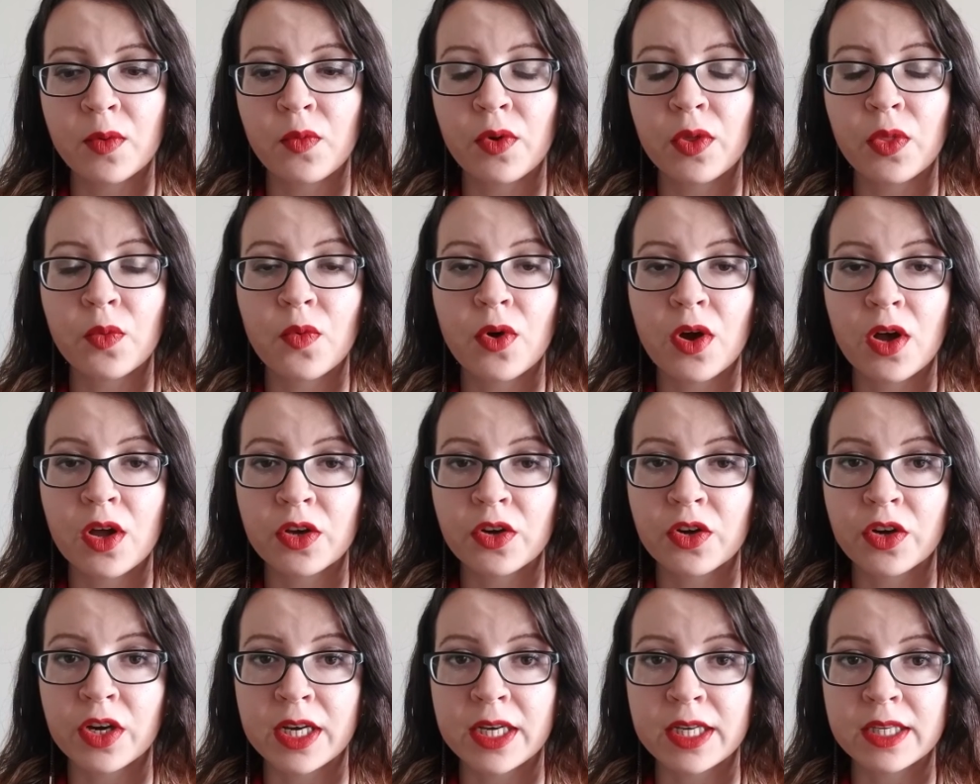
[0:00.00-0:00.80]
with
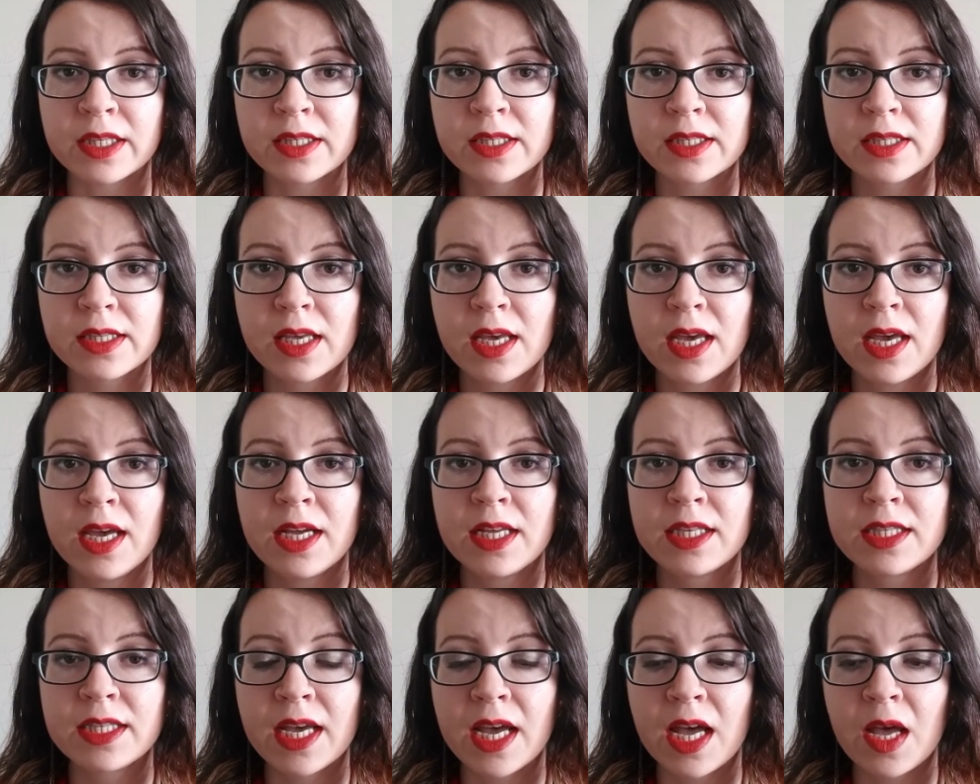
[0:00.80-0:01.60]
Walgreens
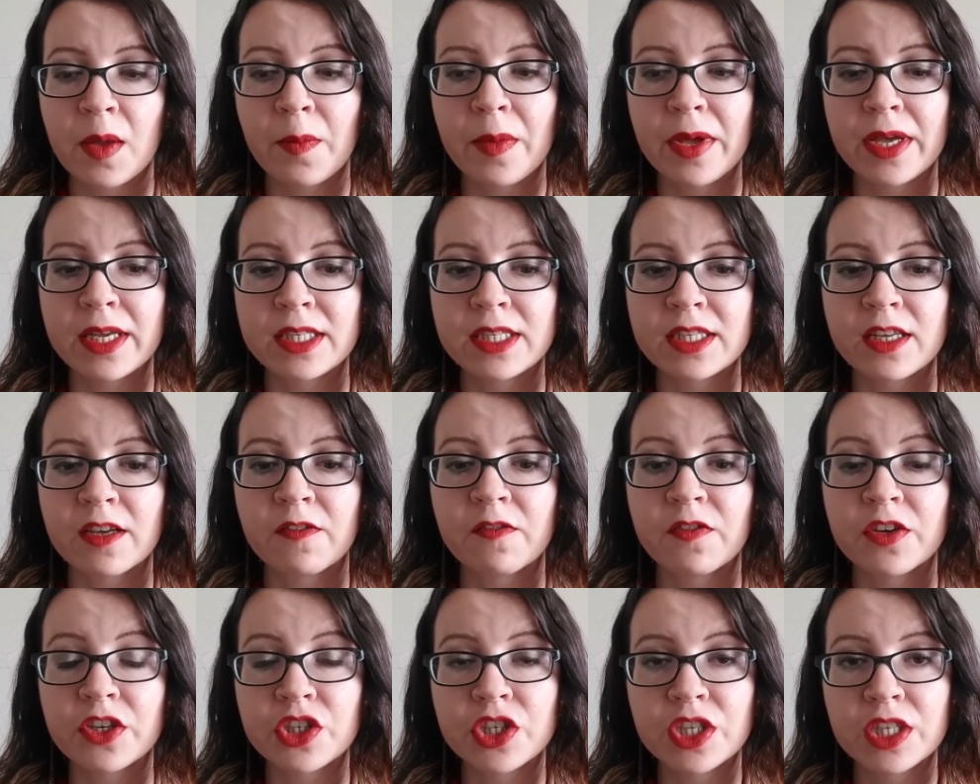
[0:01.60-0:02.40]
to help us
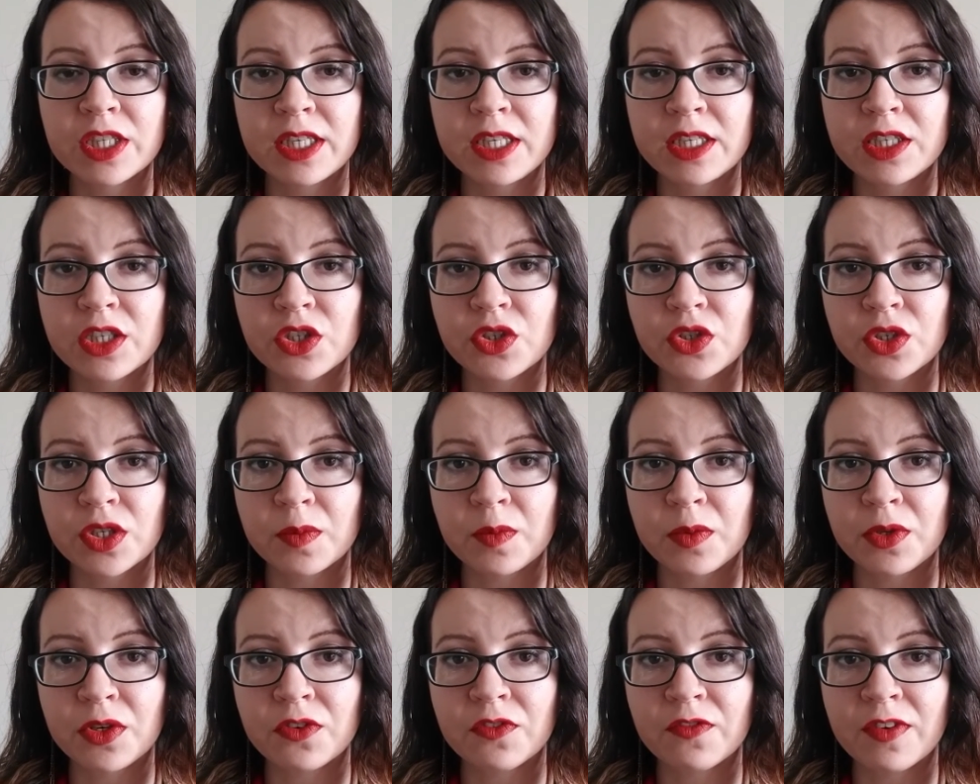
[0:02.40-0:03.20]
efficiently
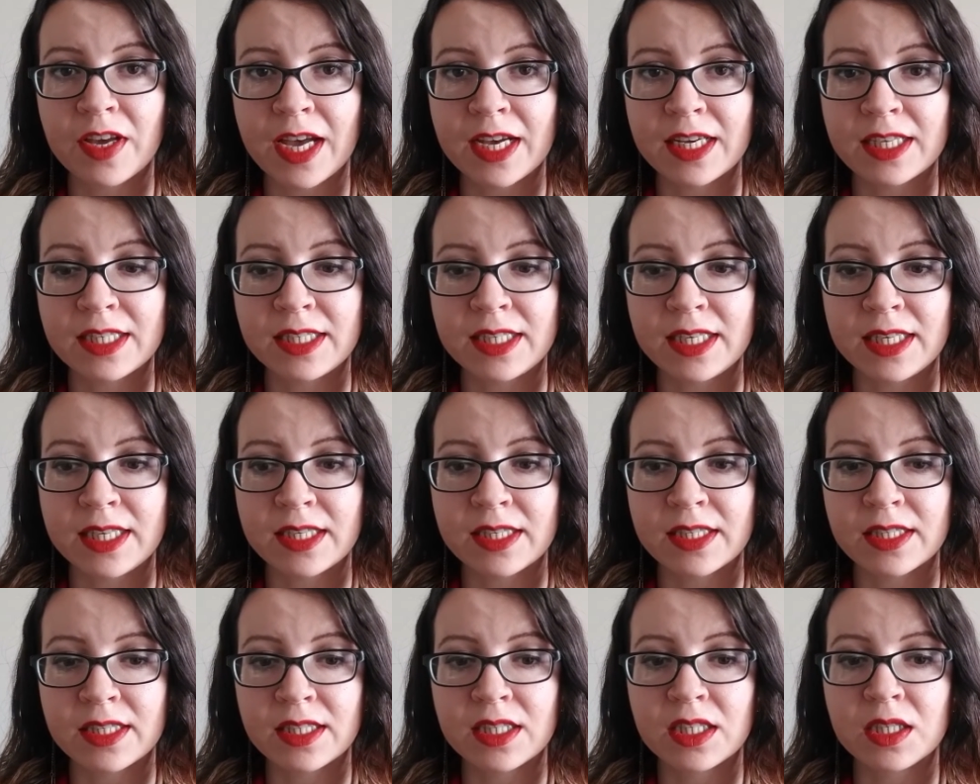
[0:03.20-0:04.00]
distribute
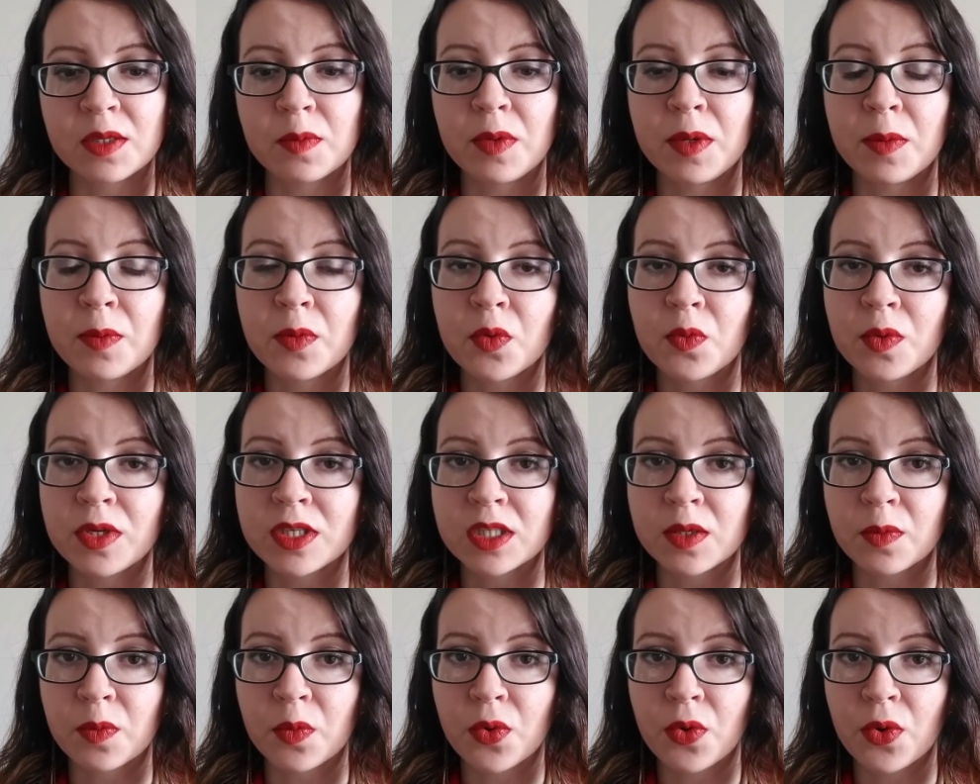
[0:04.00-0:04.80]
vaccines to people we
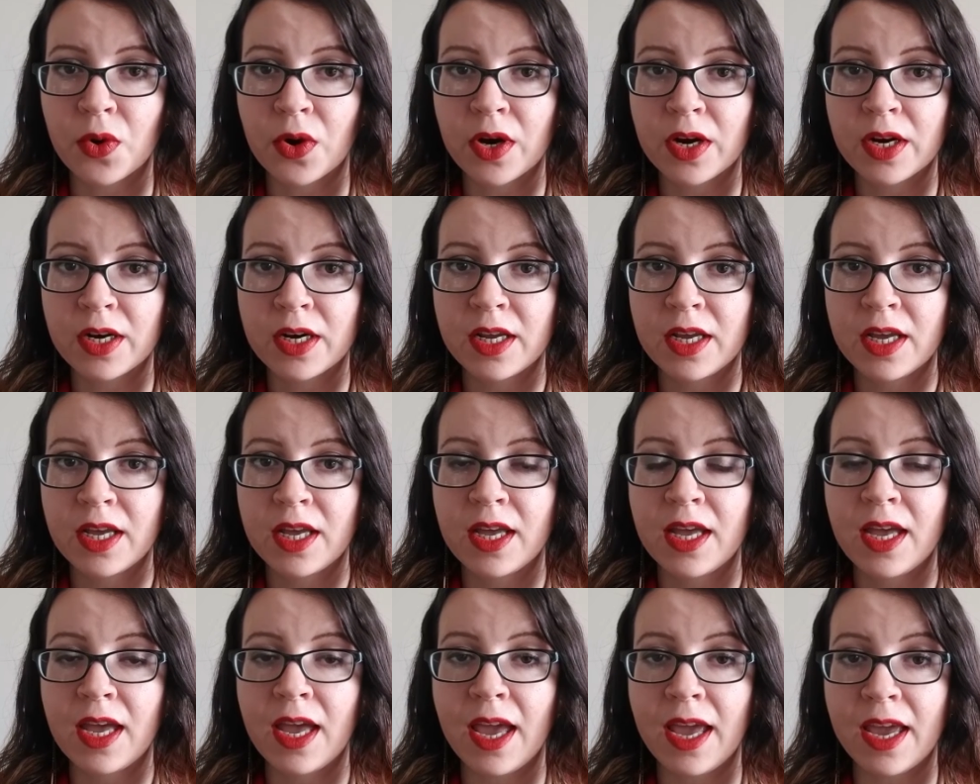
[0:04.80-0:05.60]
support
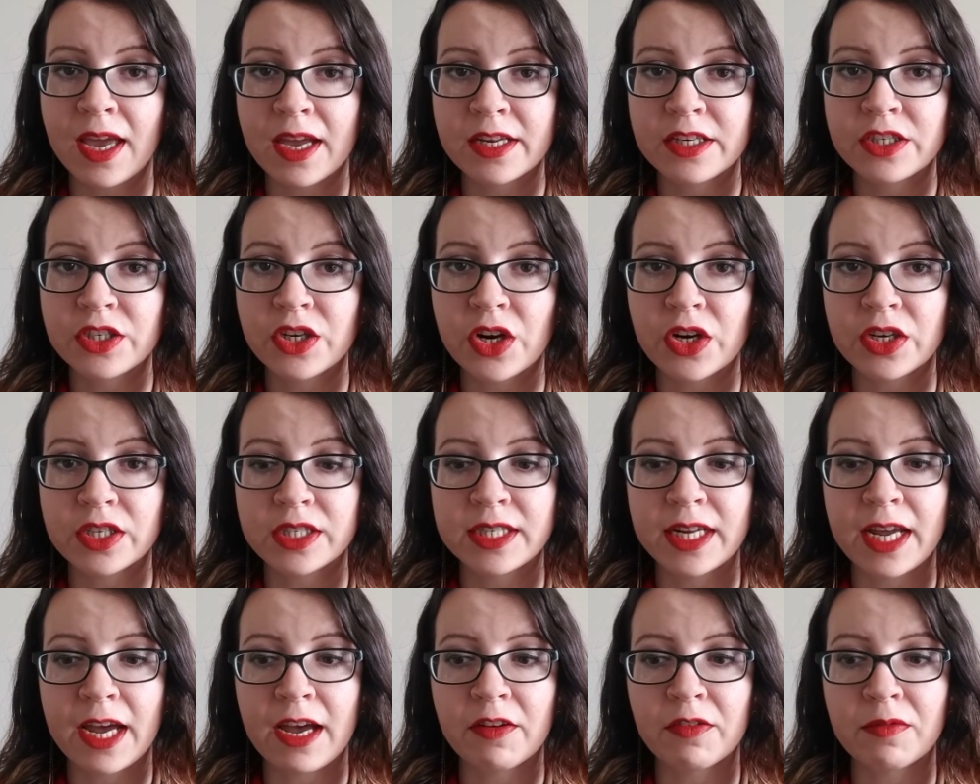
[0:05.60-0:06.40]
and our
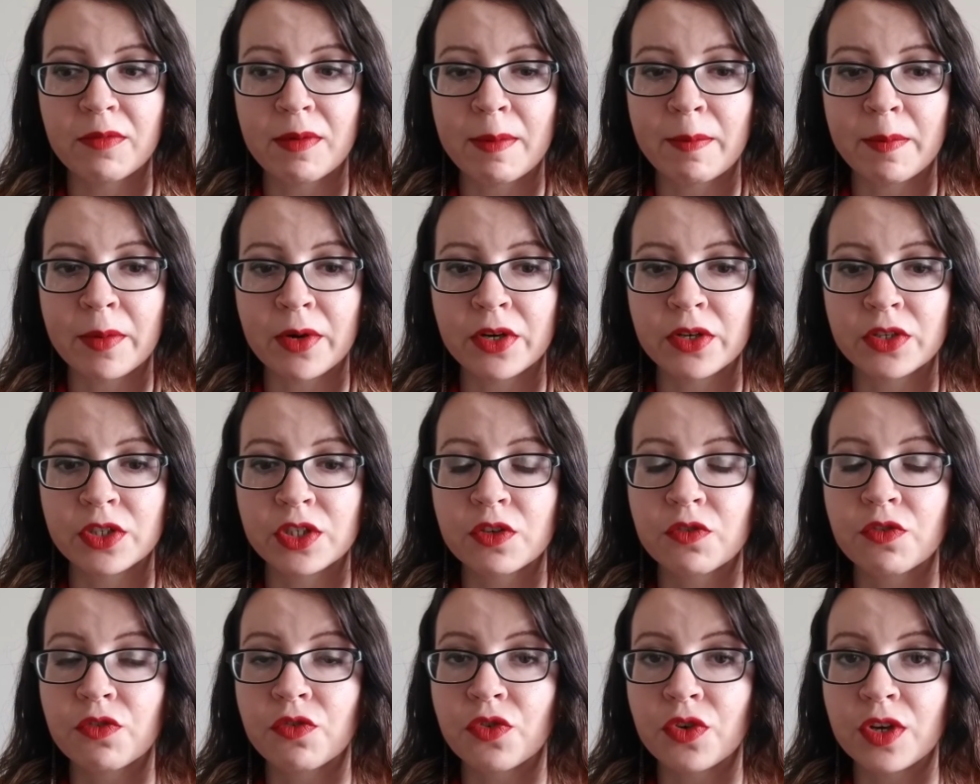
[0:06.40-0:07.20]
staff members
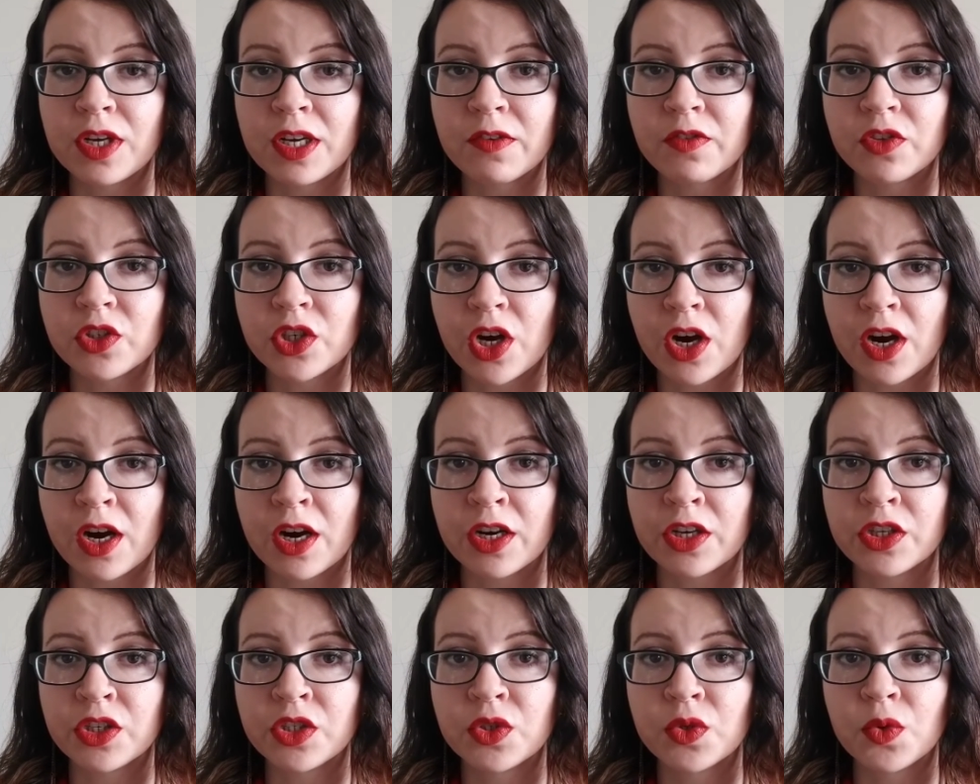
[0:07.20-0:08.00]
free of
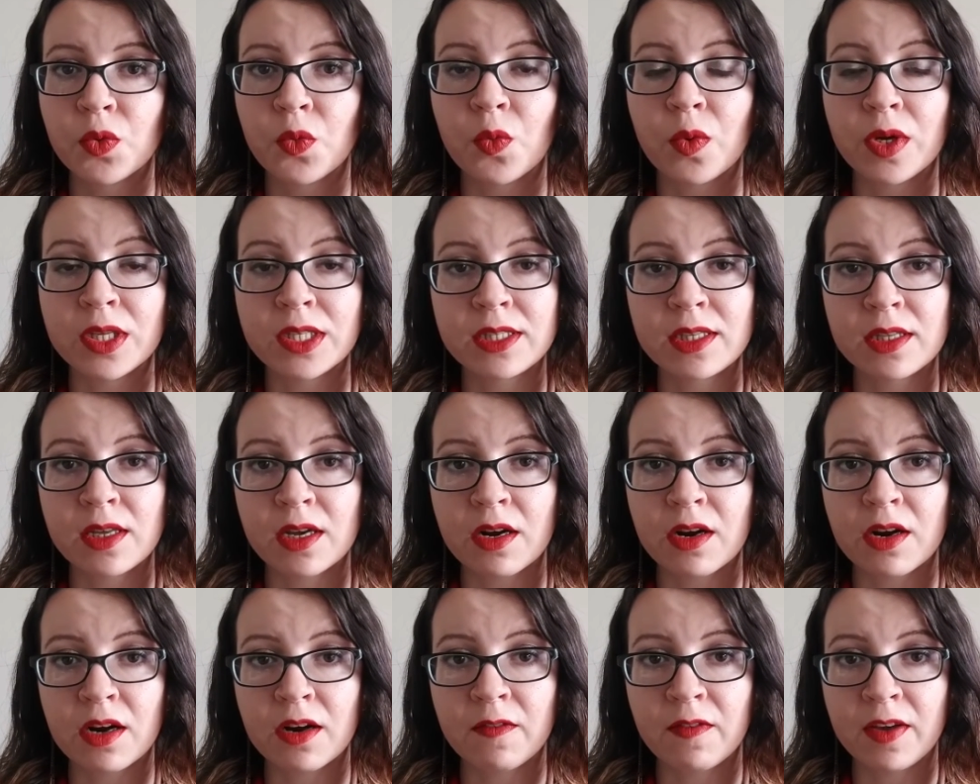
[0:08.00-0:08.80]
charge once they
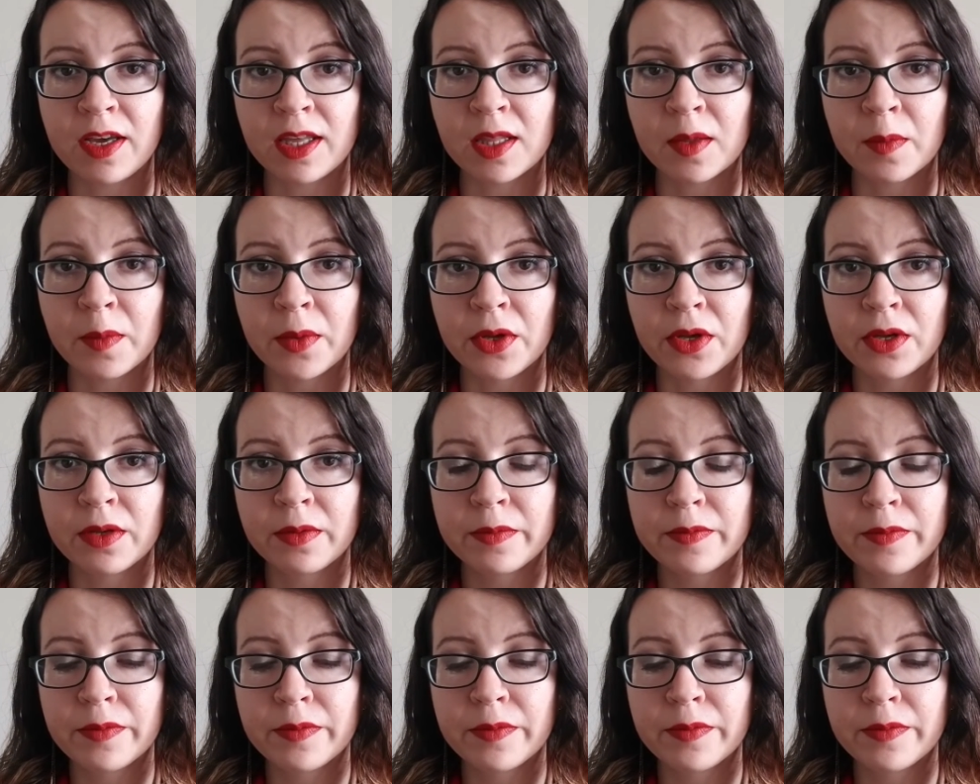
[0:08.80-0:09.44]
are available.